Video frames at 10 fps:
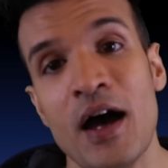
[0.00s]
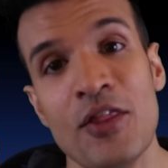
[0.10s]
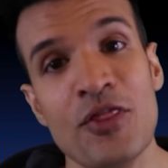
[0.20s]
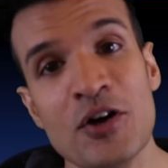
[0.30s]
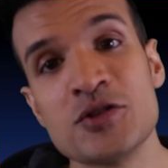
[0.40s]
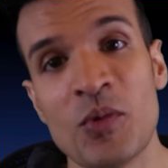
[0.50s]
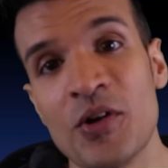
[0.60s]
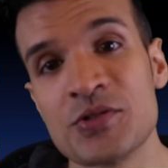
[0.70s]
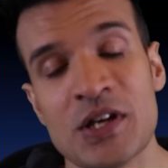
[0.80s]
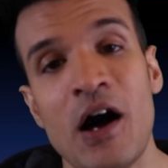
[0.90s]
those
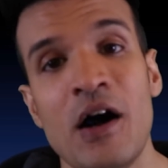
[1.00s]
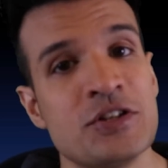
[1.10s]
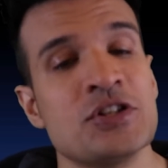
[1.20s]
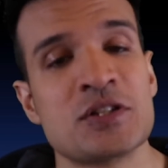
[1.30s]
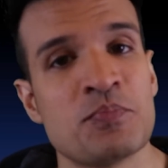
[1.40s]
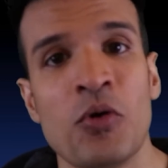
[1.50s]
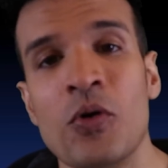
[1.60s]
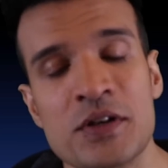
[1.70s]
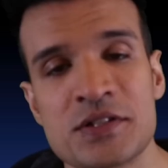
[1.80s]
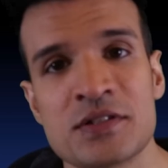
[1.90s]
models are just
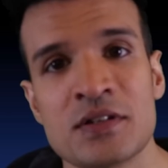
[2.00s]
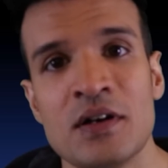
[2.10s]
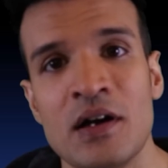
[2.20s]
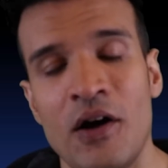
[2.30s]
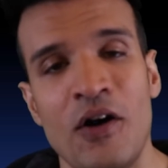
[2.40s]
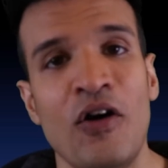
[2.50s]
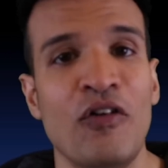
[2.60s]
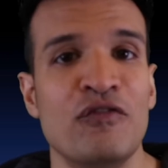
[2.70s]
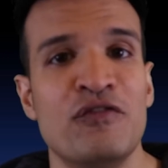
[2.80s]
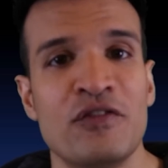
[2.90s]
ports
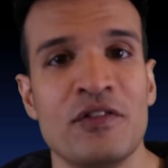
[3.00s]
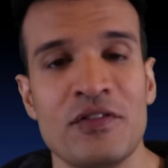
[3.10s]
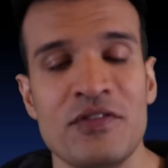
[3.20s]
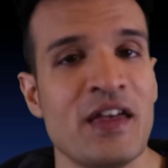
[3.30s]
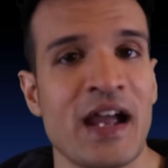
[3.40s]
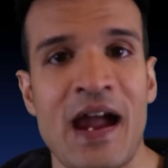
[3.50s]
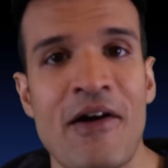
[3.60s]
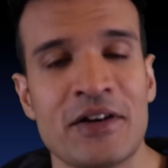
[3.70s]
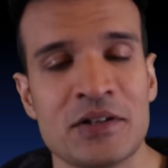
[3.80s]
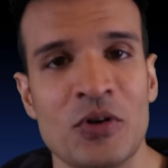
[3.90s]
of their
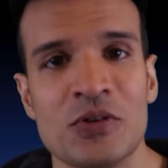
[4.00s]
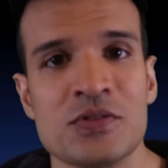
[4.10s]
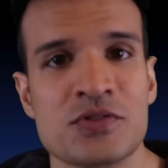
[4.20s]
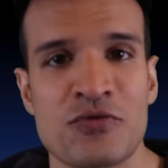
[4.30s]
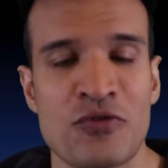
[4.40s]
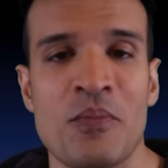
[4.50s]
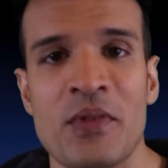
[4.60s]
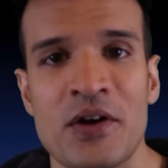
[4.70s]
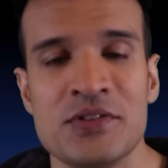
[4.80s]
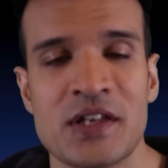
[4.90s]
character models from
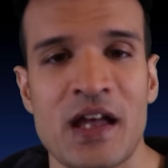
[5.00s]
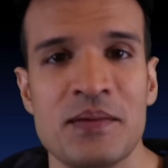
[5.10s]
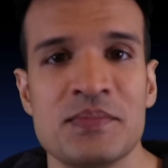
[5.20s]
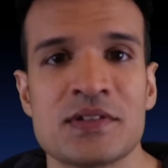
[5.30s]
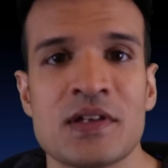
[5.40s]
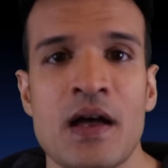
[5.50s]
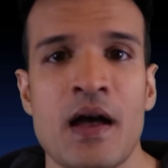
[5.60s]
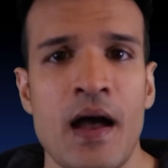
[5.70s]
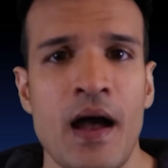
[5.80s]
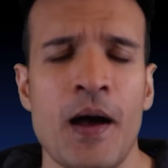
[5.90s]
those games.
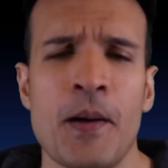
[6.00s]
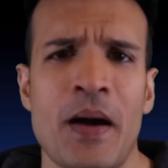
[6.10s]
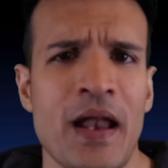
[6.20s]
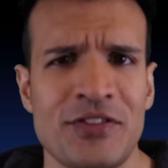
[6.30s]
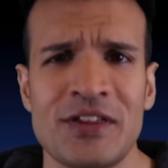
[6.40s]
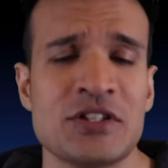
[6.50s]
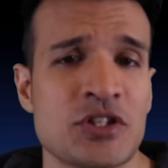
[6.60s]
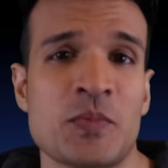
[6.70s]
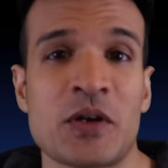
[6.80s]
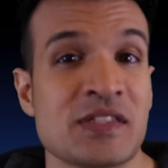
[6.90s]
And I think it's
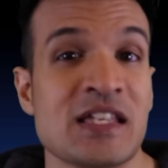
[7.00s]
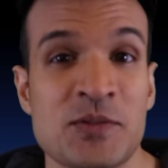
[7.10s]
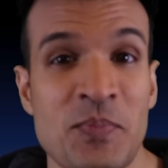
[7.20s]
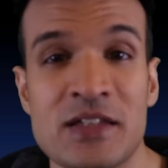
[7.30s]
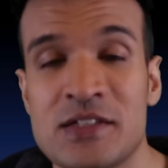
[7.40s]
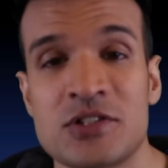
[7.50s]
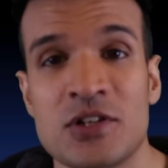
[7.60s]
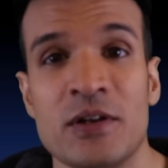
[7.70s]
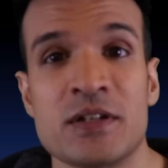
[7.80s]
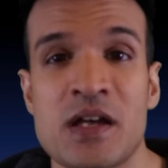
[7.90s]
just because they spent such a
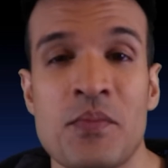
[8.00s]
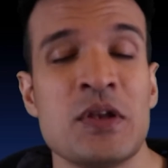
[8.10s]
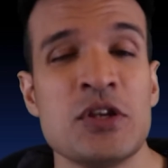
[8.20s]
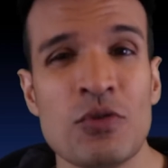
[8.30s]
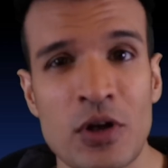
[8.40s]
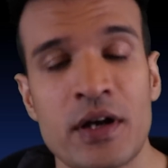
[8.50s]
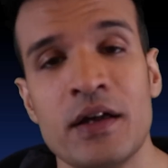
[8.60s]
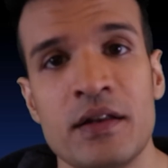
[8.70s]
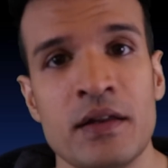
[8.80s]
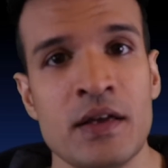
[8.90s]
lot of time. When you look
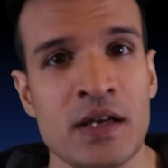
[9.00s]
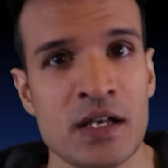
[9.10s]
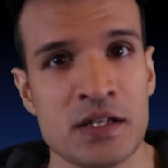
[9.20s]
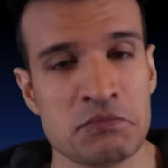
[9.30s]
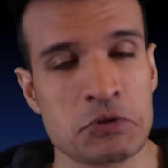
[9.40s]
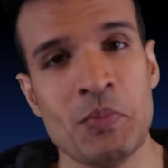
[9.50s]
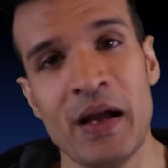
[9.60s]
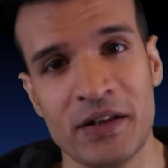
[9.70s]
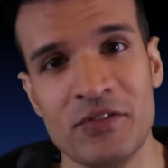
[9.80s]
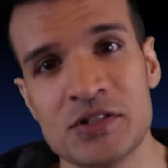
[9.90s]
at
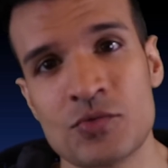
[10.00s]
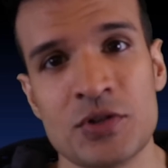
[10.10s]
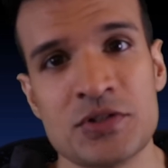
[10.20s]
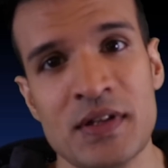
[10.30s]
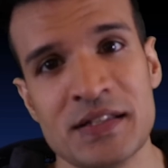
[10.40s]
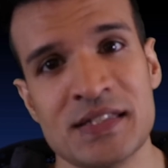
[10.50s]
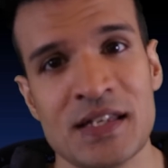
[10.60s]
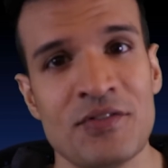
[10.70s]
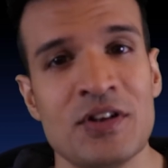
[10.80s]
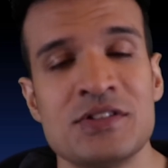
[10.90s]
SmackDown vs. Raw
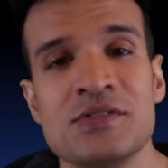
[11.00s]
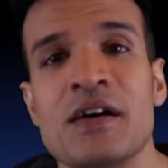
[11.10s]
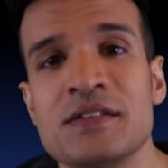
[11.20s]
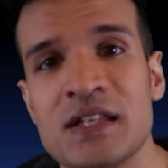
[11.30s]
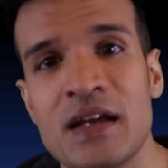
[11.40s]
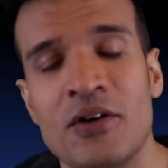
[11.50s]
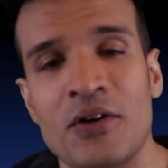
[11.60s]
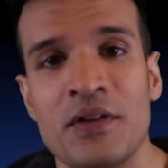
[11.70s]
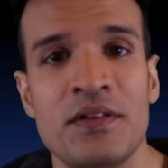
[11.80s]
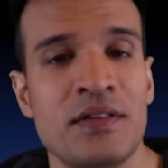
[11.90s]
2007 and 2008
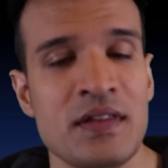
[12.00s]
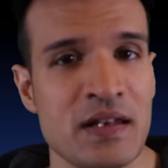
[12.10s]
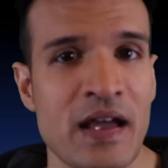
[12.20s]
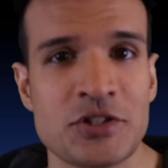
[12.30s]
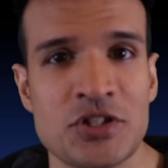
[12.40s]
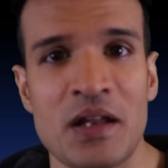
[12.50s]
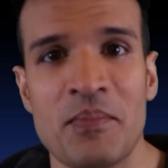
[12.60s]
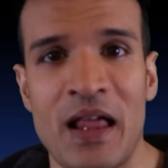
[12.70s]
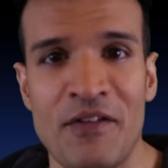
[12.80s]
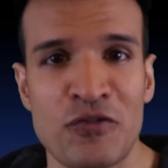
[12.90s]
on the next-gen
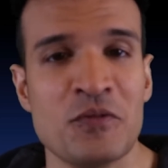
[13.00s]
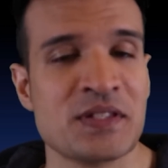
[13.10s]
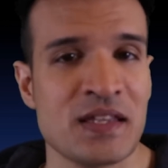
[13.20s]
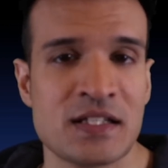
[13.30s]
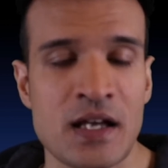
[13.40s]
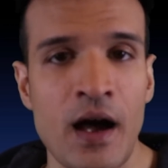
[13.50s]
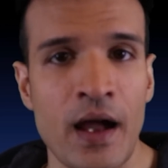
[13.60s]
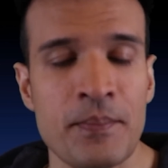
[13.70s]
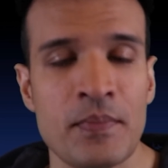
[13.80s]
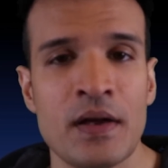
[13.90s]
platforms at the
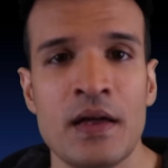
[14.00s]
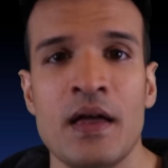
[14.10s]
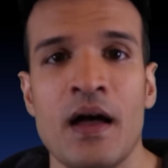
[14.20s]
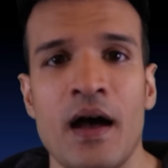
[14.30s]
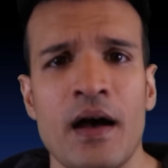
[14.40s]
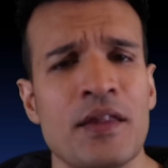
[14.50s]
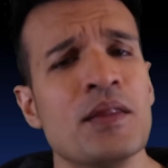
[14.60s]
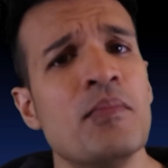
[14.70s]
time, the